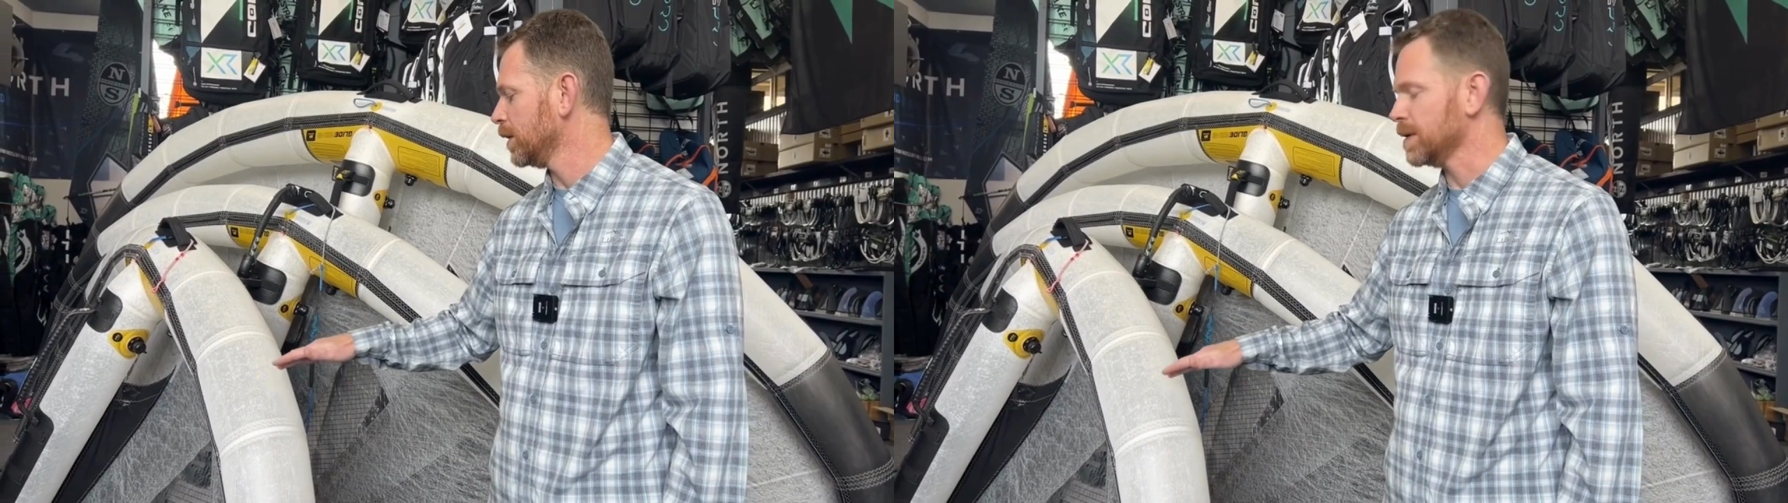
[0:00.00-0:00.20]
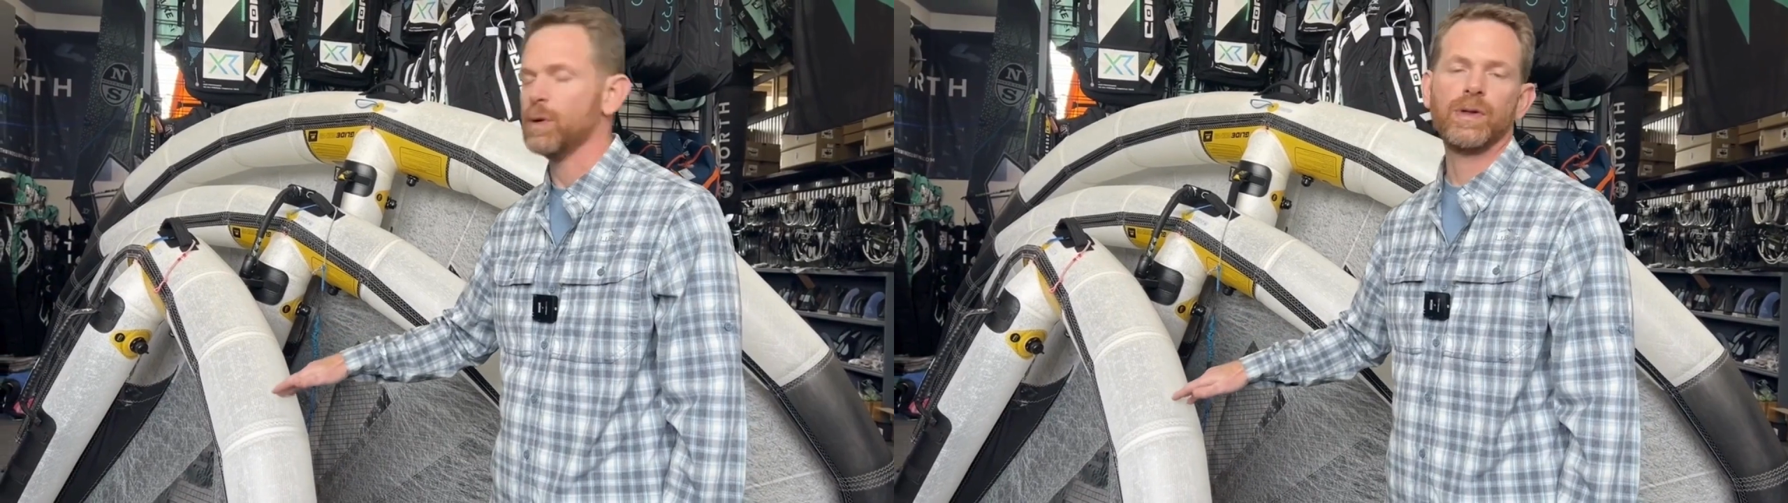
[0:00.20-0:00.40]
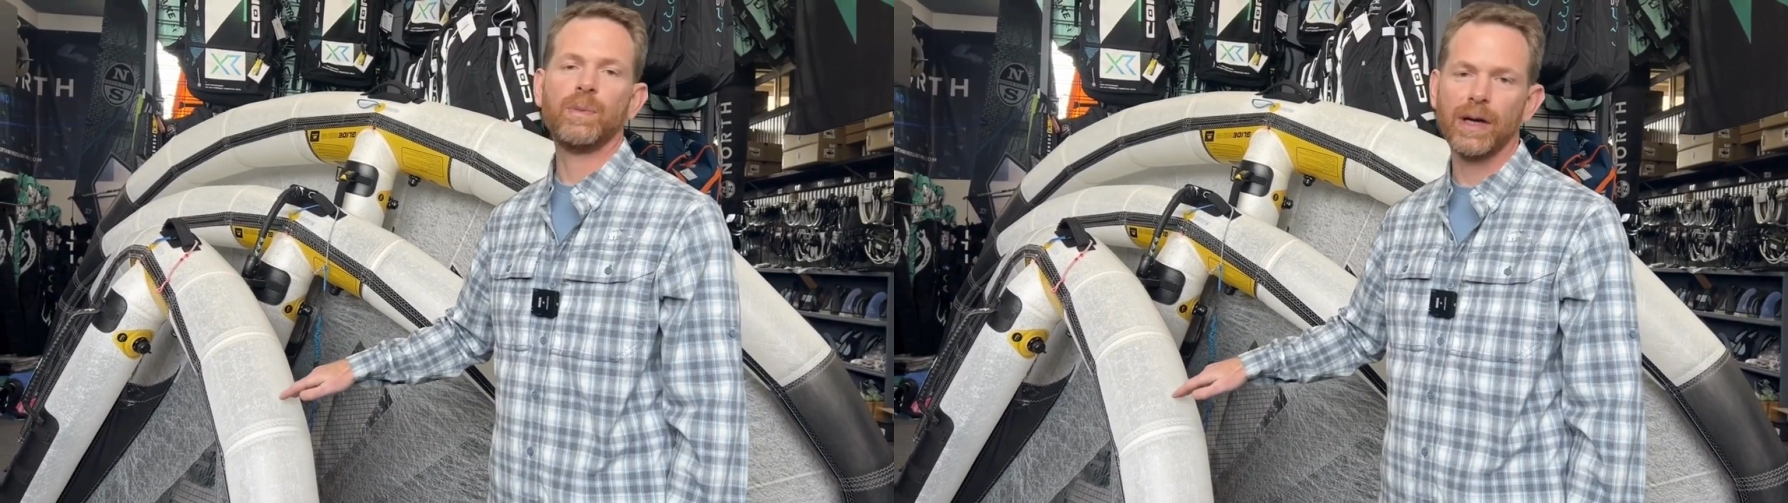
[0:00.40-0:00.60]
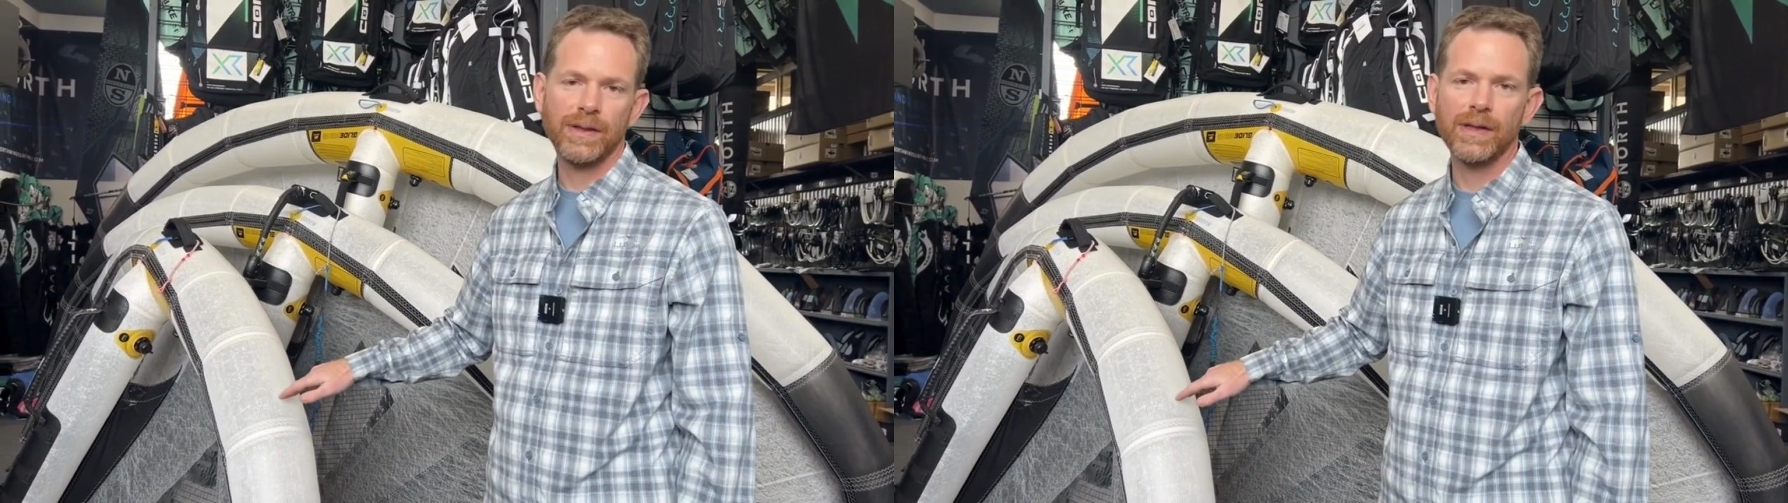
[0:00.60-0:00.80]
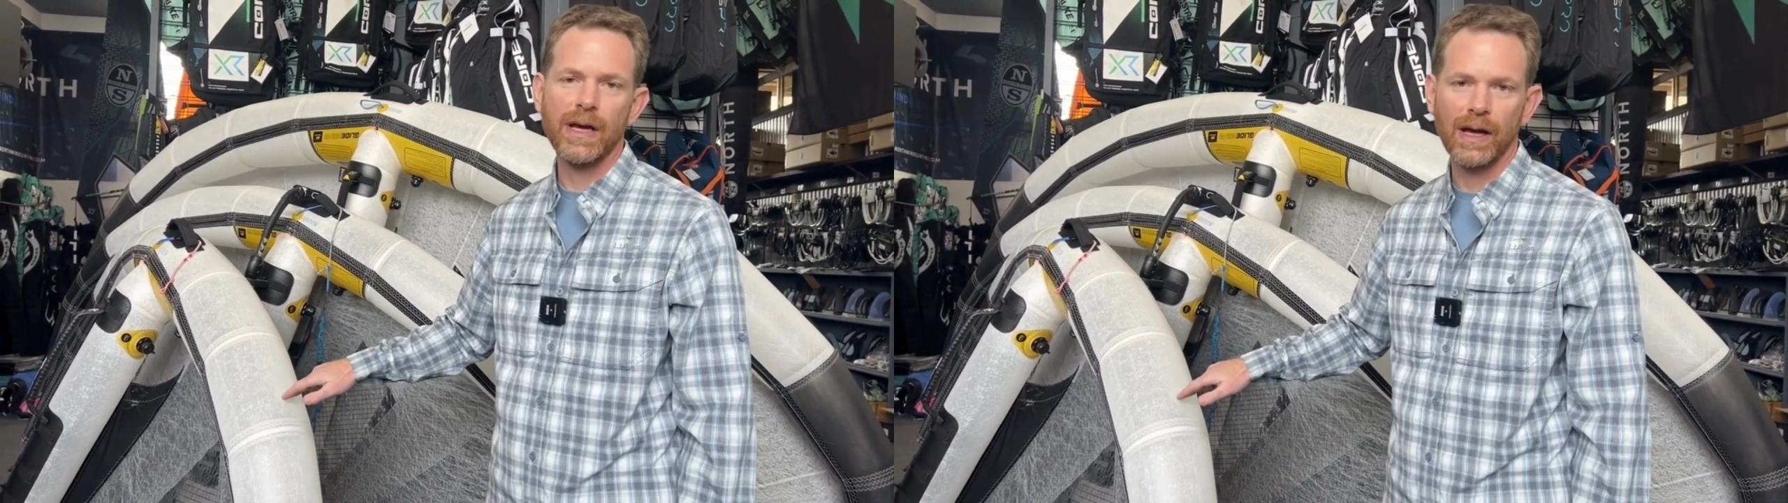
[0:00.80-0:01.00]
the most
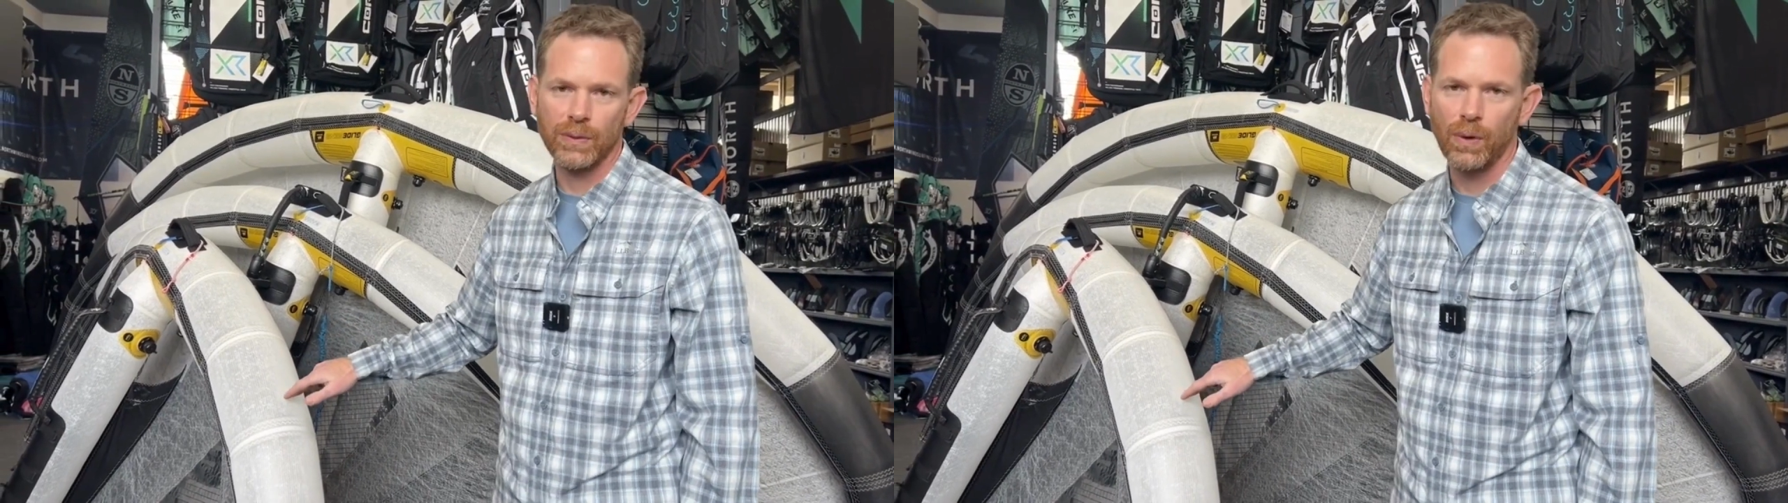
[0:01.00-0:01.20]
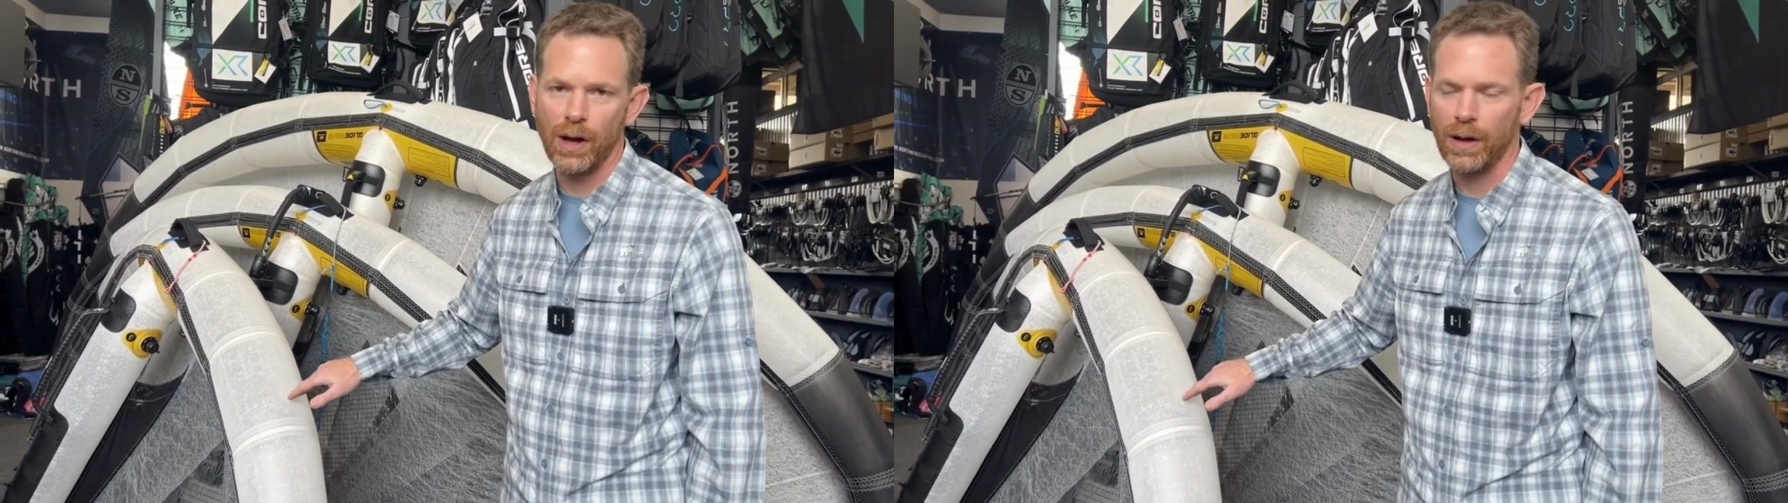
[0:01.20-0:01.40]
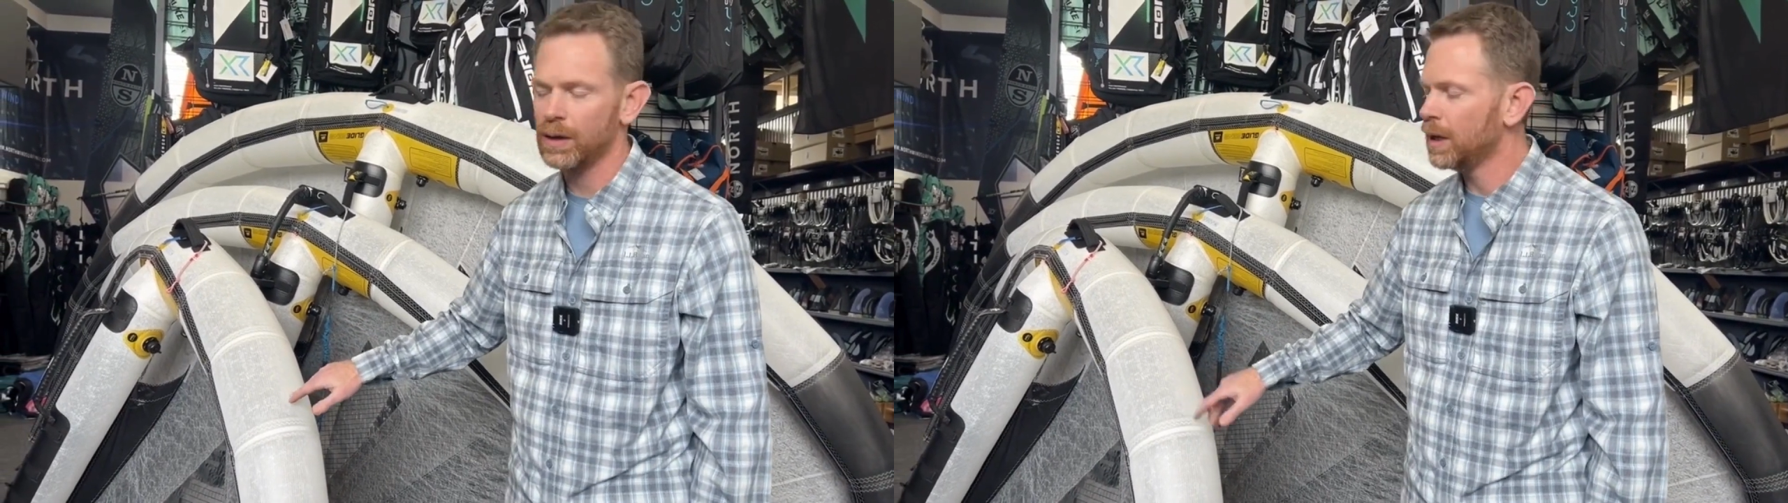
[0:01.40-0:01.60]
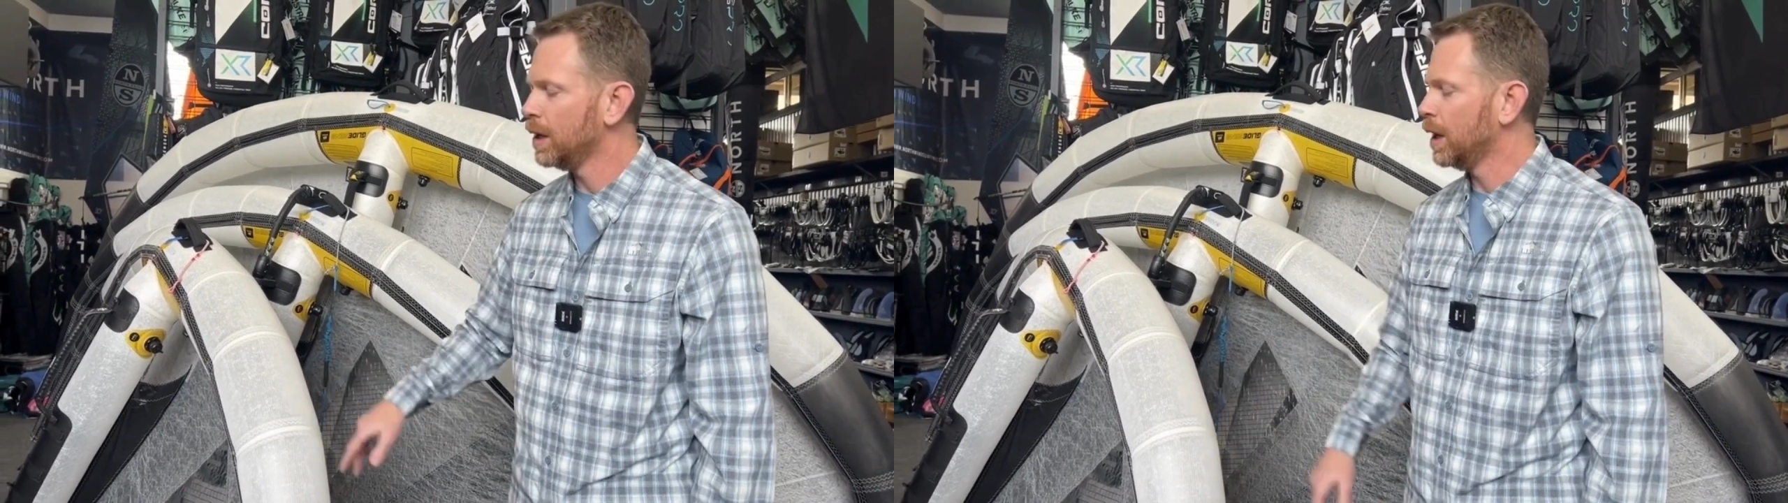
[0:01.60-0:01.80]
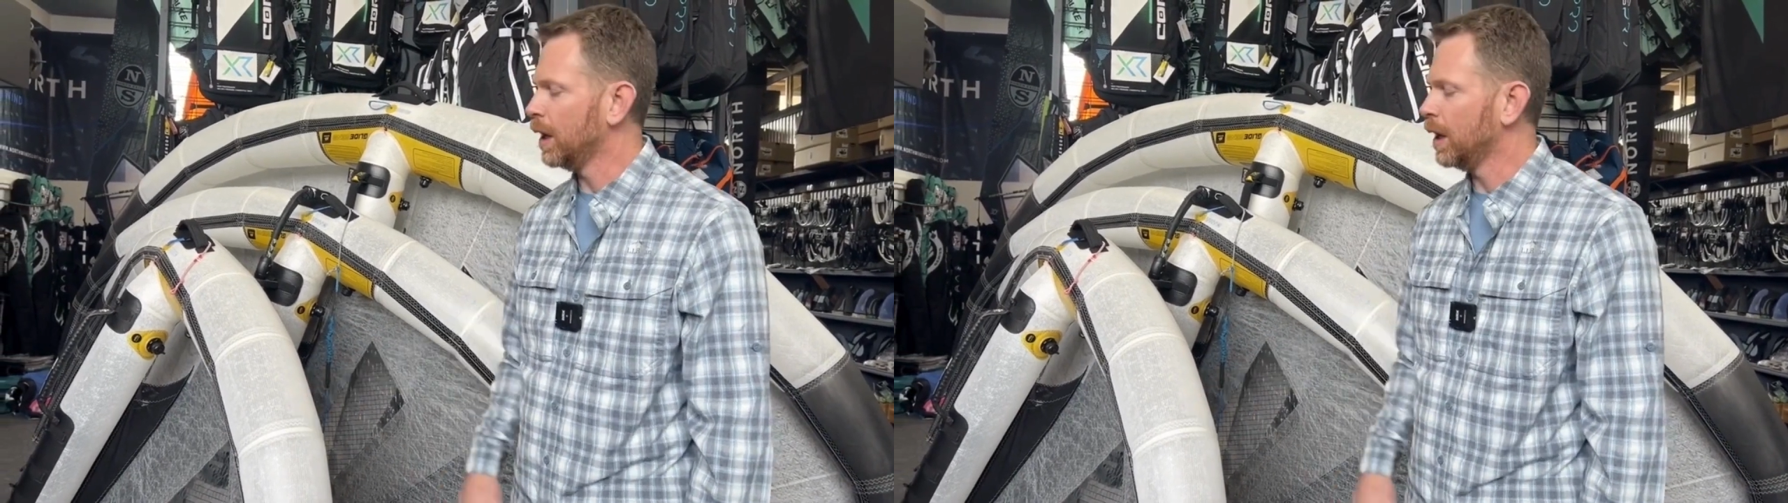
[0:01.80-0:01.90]
pricey as well.